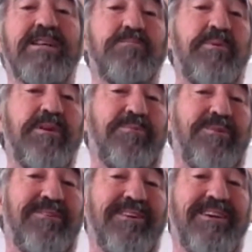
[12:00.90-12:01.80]
if you ask
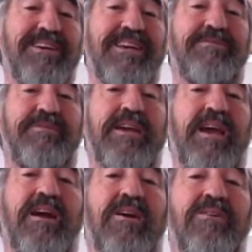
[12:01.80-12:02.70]
people if they
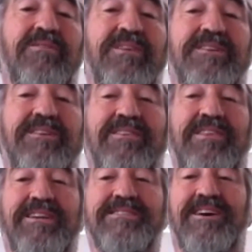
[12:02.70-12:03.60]
care
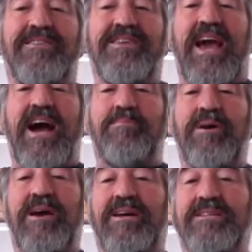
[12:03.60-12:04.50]
that the
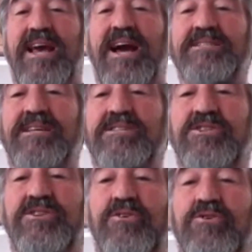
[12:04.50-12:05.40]
app has access
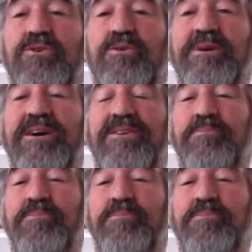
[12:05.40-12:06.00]
to their Google Mail,